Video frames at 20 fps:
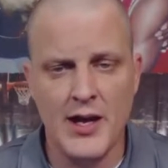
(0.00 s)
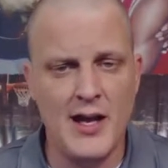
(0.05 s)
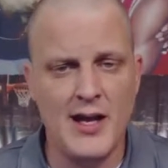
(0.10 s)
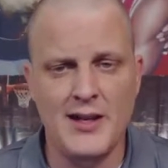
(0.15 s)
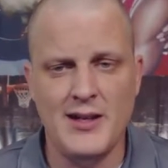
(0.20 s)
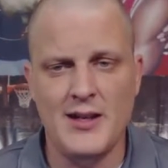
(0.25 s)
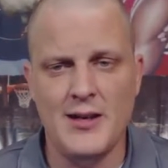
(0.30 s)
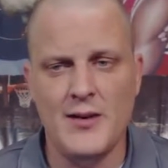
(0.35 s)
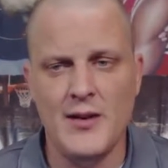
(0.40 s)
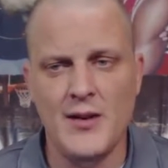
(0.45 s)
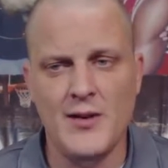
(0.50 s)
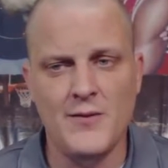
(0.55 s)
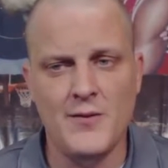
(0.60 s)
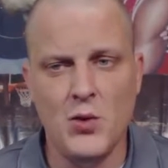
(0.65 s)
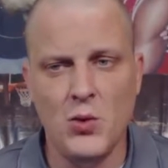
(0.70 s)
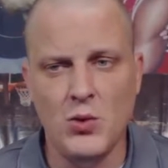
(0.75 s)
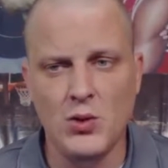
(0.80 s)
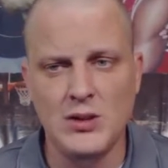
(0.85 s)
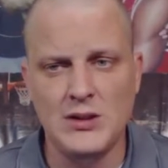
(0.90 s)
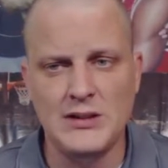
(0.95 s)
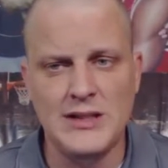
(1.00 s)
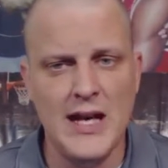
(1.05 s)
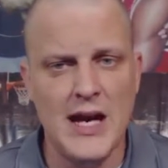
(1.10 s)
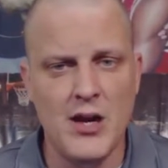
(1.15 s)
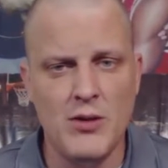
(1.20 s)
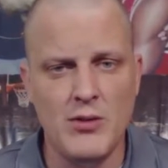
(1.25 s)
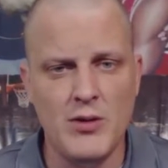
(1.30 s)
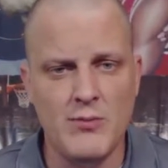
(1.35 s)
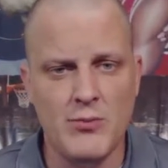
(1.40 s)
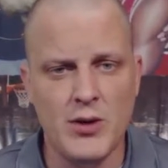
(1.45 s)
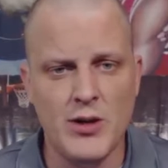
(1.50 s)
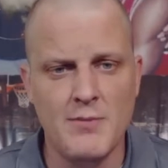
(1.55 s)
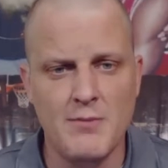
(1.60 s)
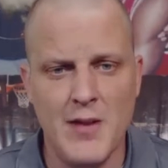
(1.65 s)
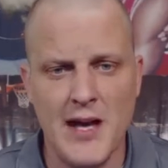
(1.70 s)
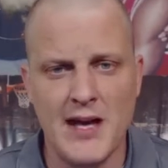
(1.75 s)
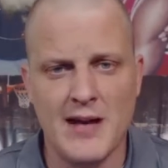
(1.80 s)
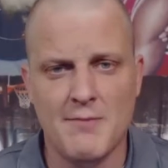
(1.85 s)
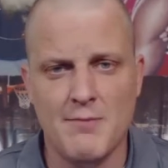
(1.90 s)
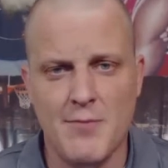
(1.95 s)
And of course, now we bring
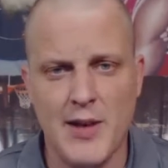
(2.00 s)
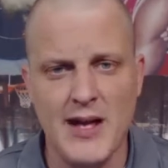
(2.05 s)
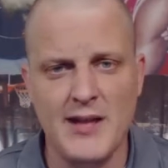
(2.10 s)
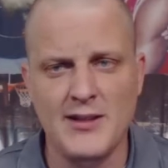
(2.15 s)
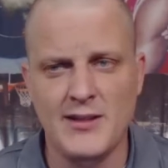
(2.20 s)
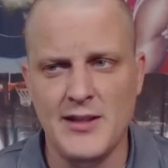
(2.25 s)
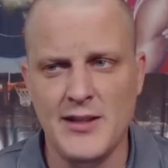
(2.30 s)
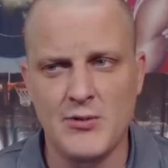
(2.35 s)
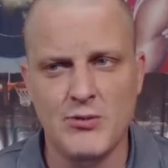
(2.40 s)
back Bayley